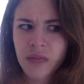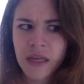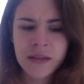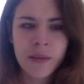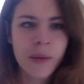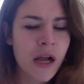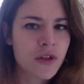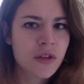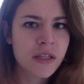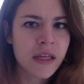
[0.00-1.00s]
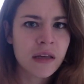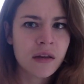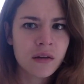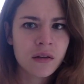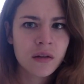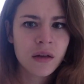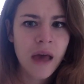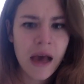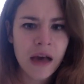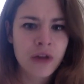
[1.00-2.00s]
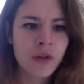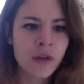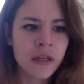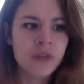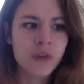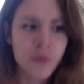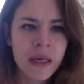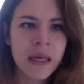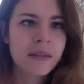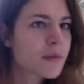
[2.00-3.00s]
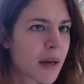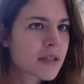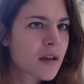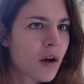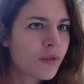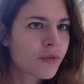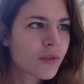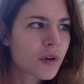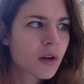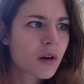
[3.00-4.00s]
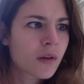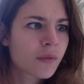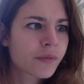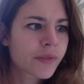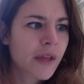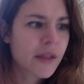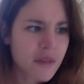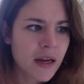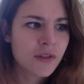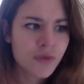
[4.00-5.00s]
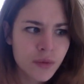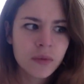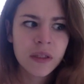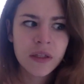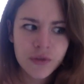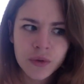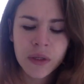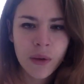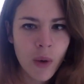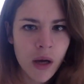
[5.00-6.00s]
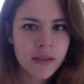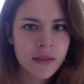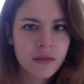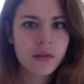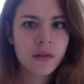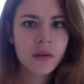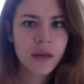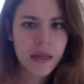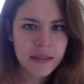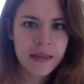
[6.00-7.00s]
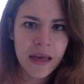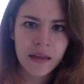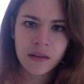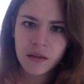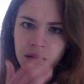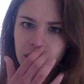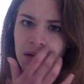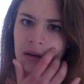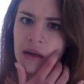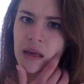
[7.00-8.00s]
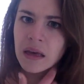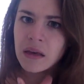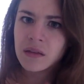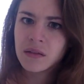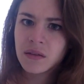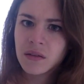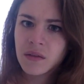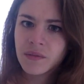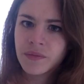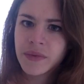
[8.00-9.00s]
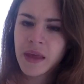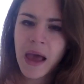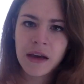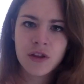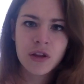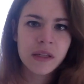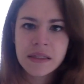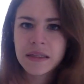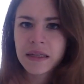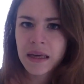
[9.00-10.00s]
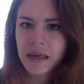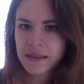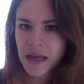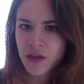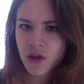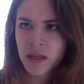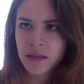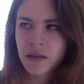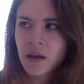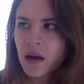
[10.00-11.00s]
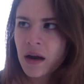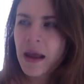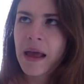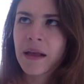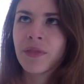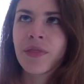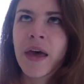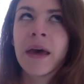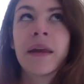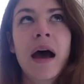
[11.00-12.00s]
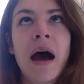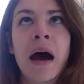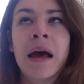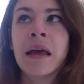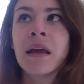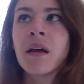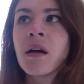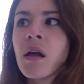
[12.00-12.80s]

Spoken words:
subconsciously actually doing it to myself, and that I truly, truly was insane, and actually seeking attention, and that I